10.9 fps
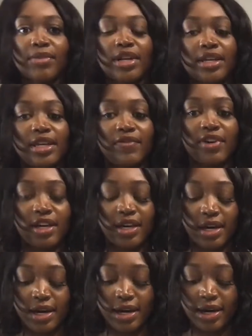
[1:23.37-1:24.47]
I'm gonna give it
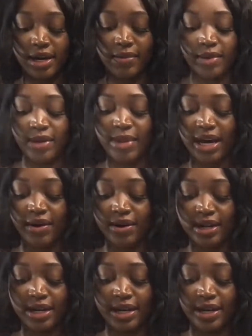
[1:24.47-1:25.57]
um, about
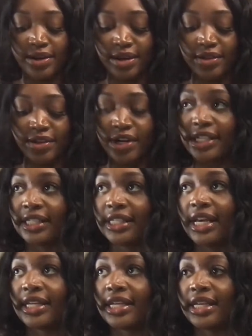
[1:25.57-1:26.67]
another 30
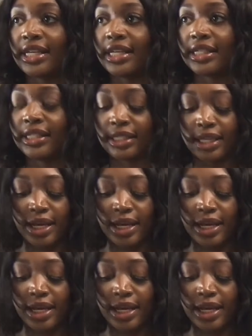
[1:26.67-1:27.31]
seconds.